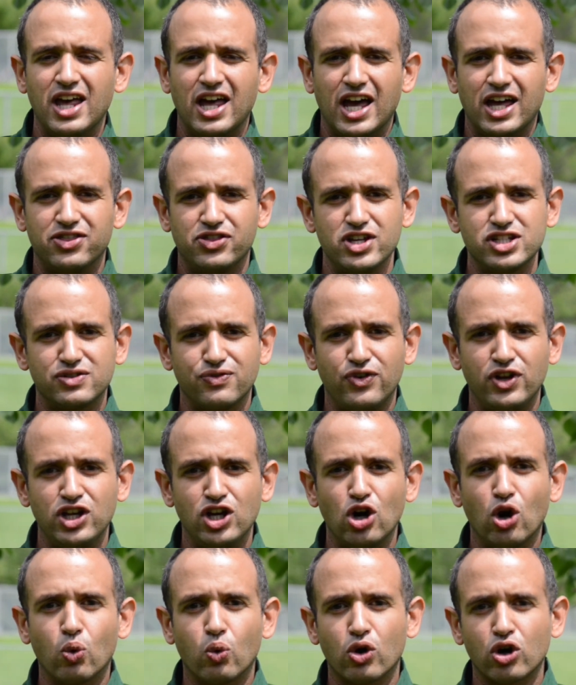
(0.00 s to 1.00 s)
In this
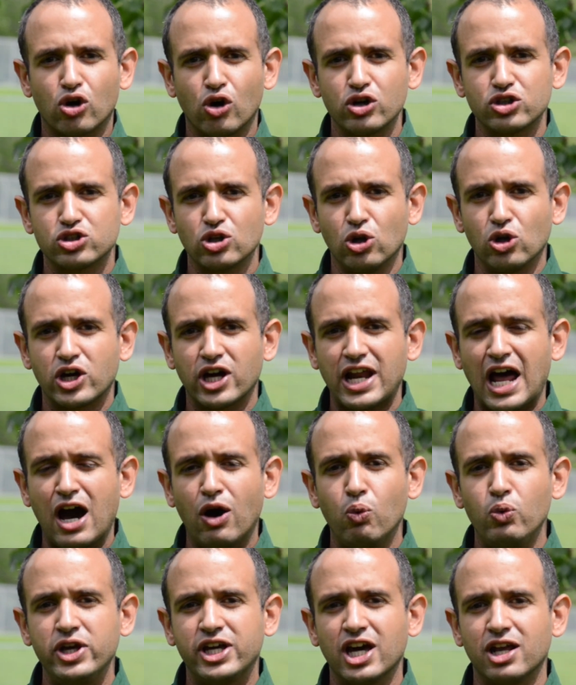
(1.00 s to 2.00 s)
video, we're going to look at how
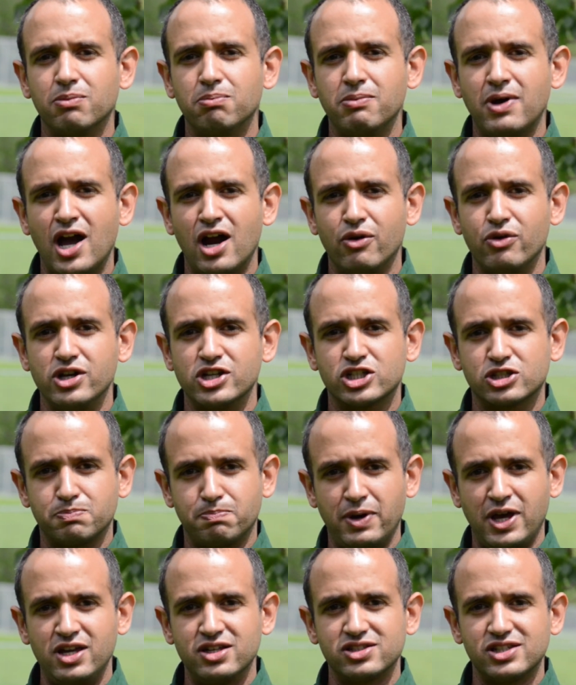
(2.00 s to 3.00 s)
we can marry
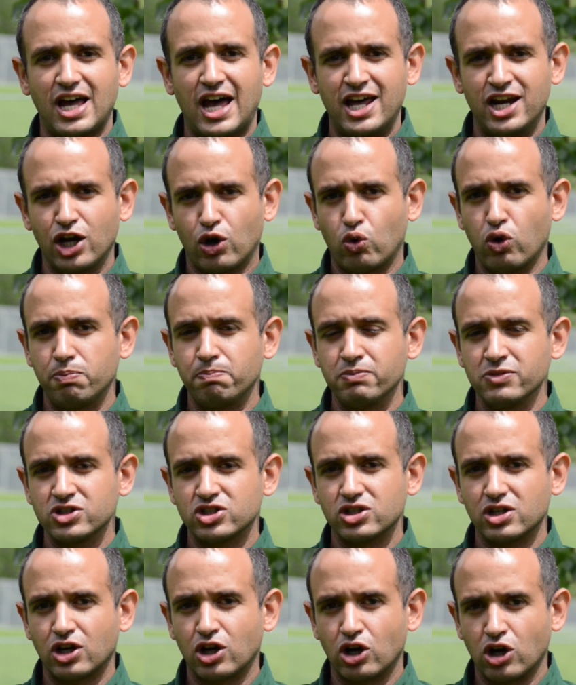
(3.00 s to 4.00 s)
space and
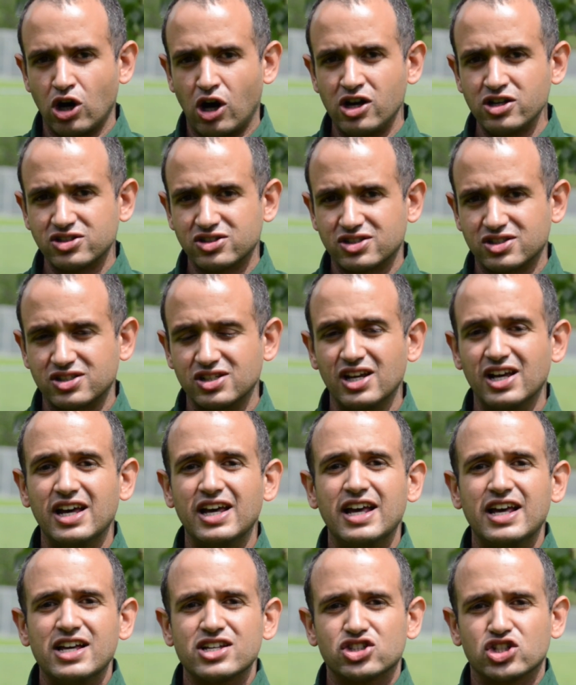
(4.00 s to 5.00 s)
equipment costs
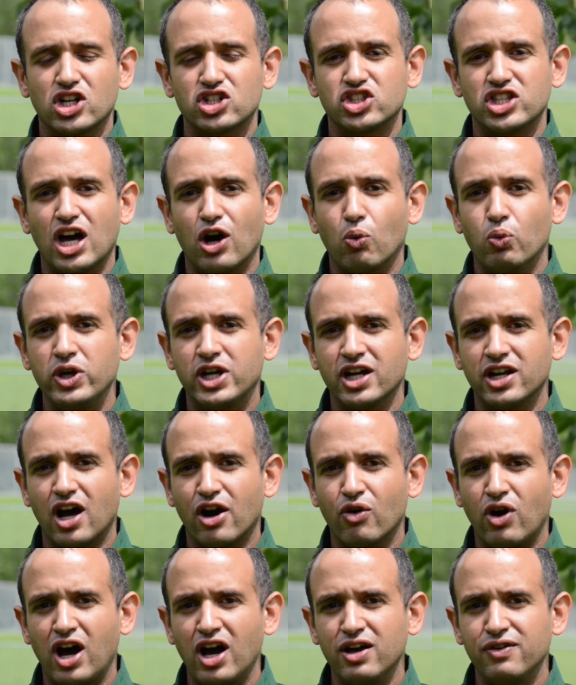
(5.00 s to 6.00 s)
such that we can
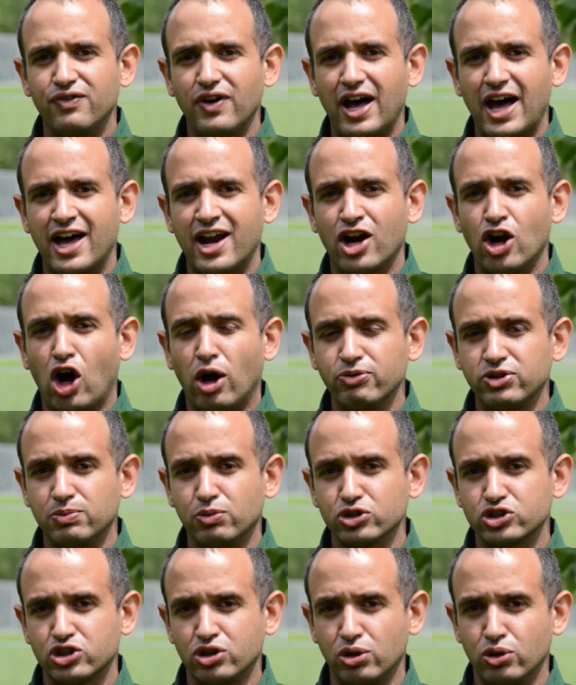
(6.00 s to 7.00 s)
arrive at an
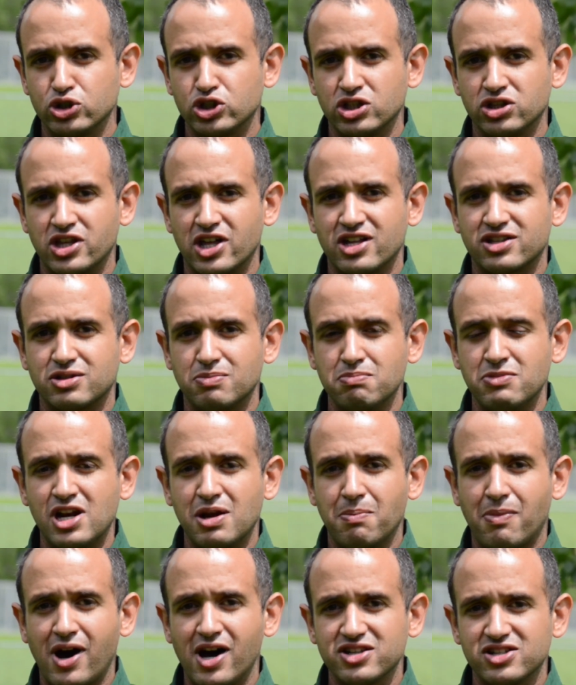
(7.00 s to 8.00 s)
optimal solution that
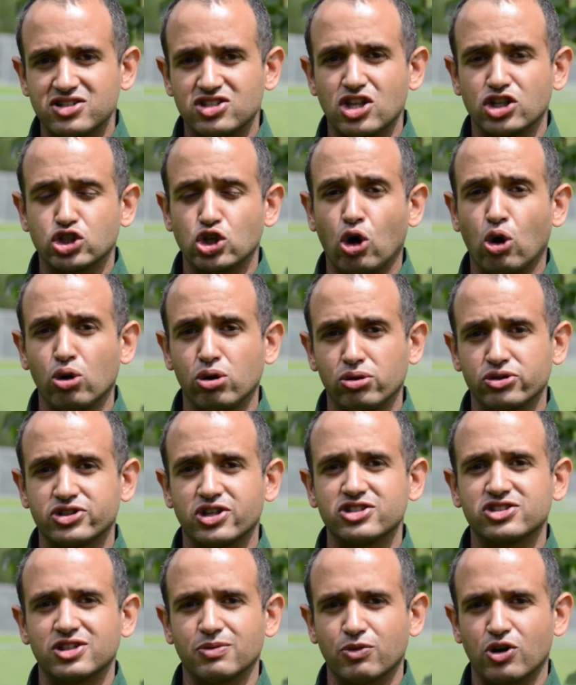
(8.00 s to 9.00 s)
minimizes the total
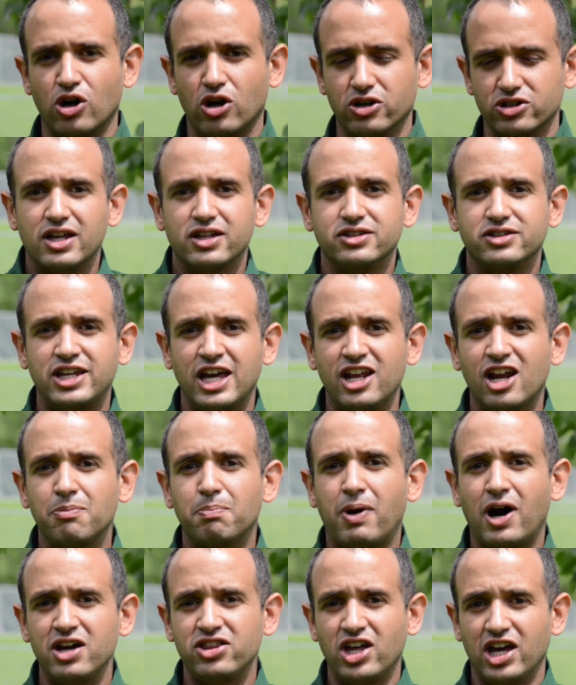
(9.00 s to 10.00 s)
system cost. Data
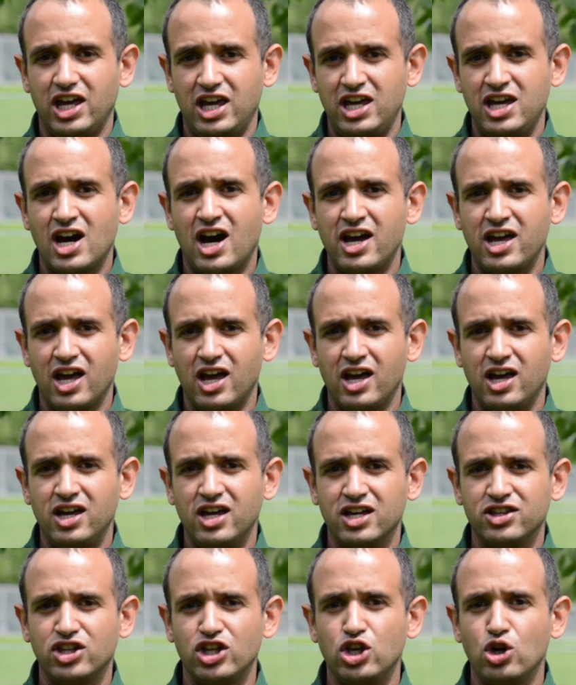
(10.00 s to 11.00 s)
by the EIA
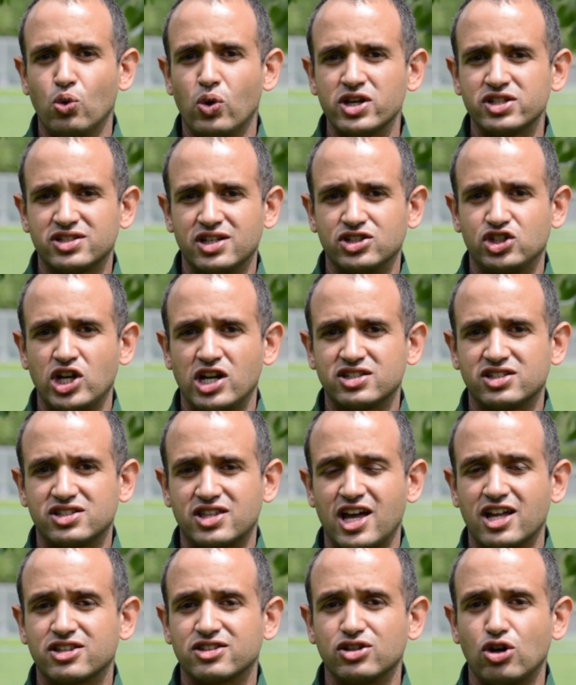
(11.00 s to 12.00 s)
in the US suggests
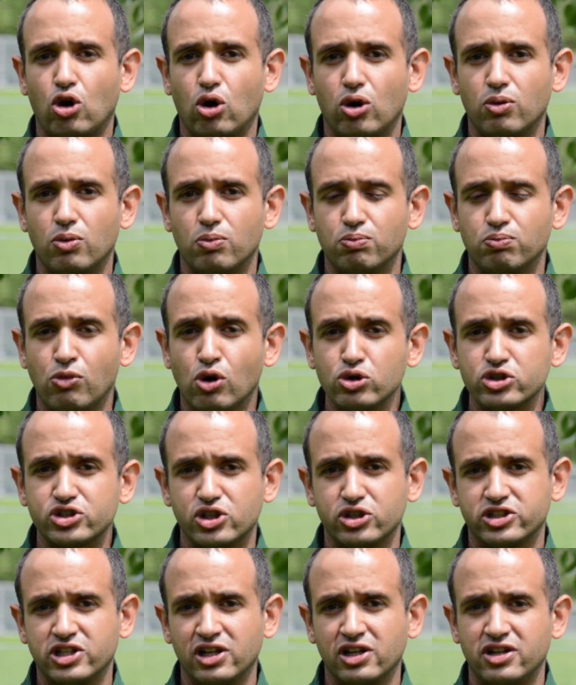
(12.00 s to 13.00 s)
that most
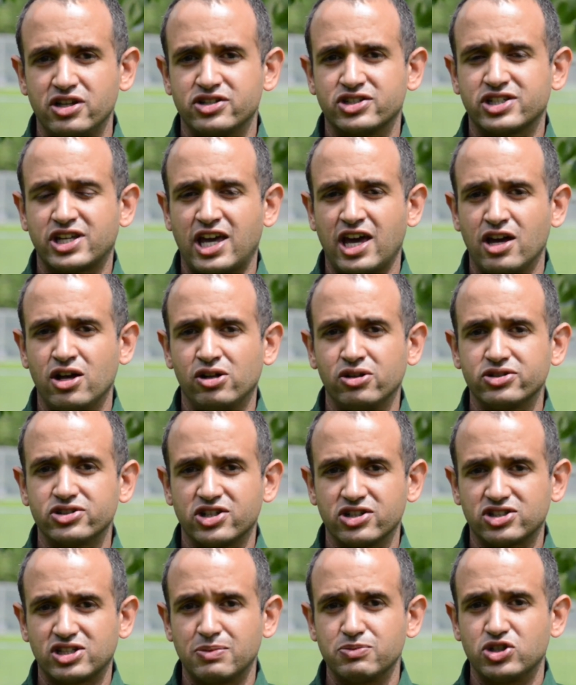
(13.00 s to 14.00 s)
utility scale
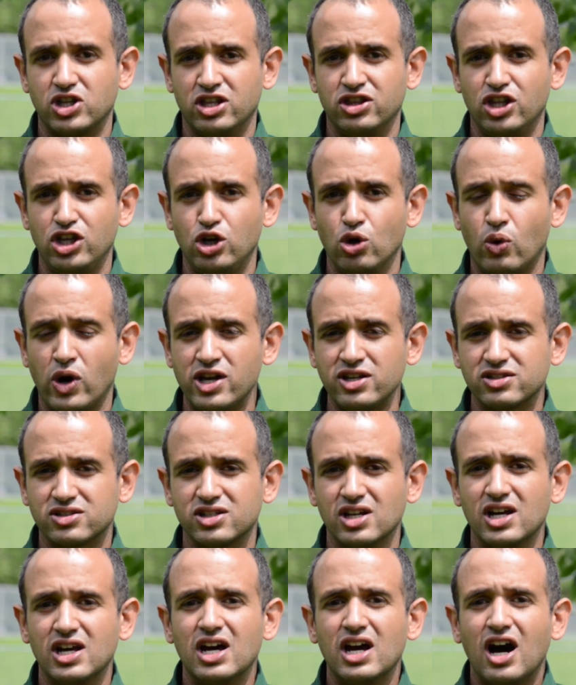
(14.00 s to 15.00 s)
systems in the US
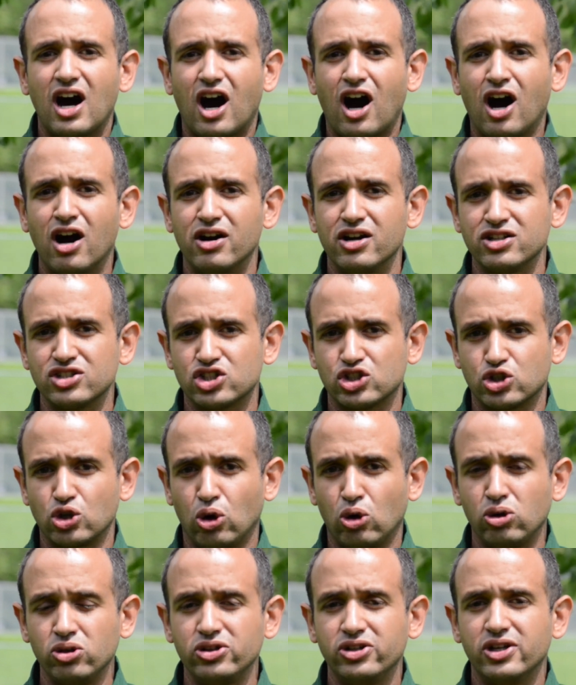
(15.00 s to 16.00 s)
are
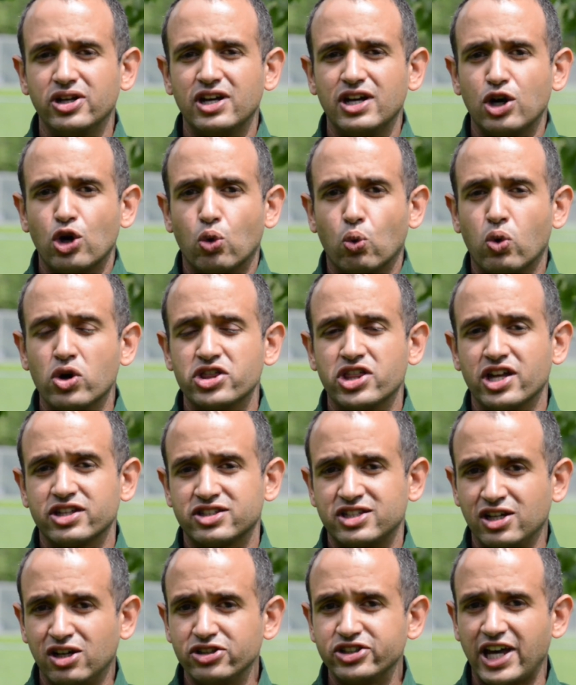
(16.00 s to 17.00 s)
installed with a
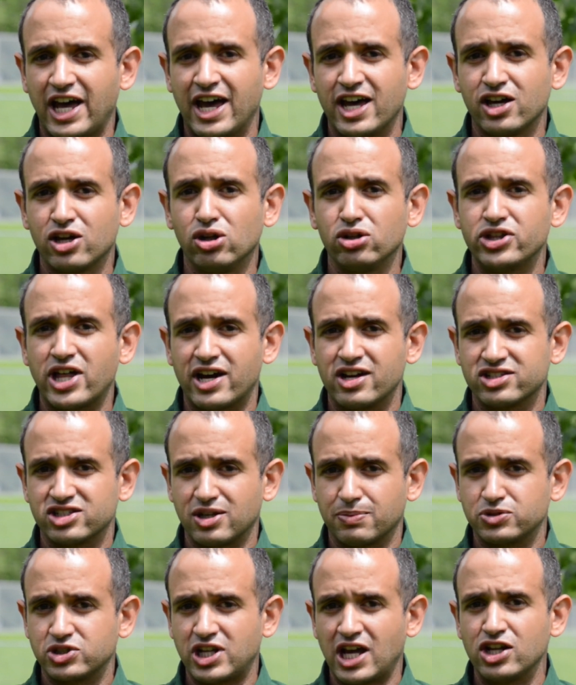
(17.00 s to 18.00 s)
tilt angle that is
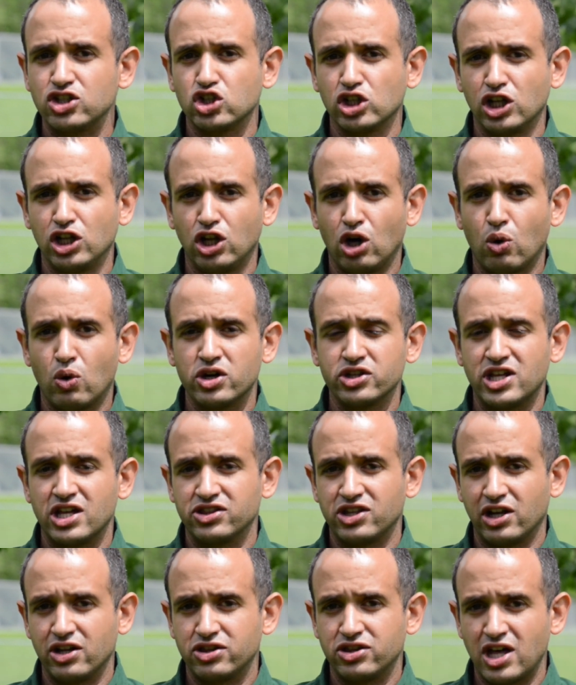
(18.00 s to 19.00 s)
substantially lower than
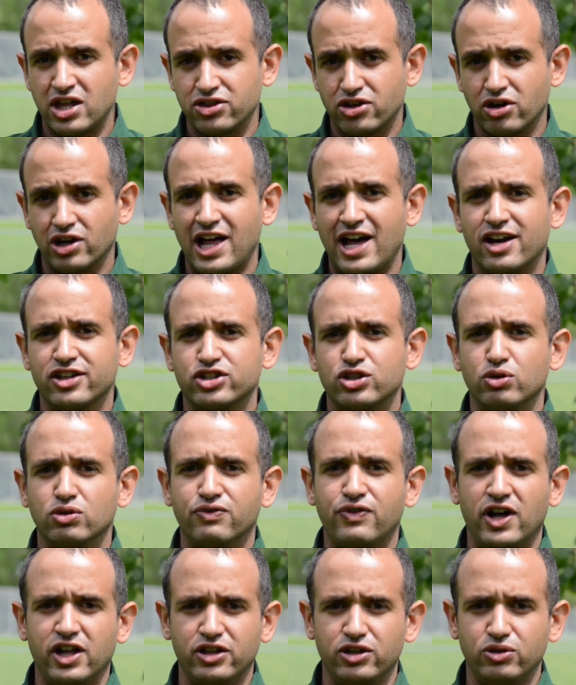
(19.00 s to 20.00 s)
their latitude
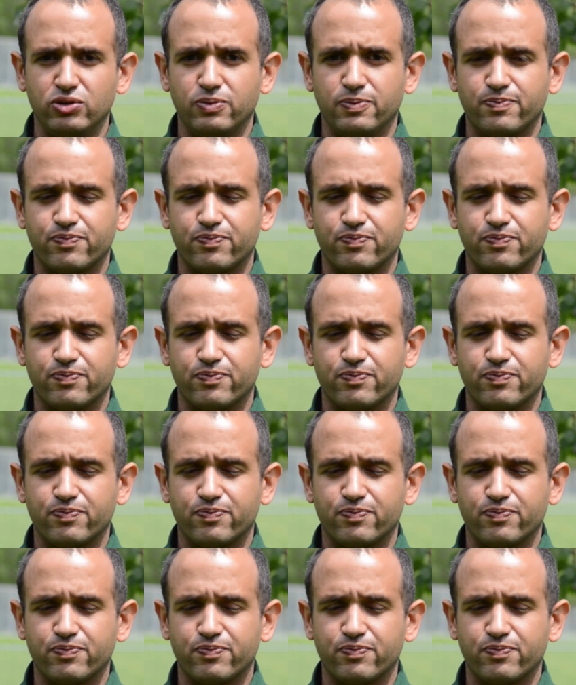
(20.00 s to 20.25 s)
value.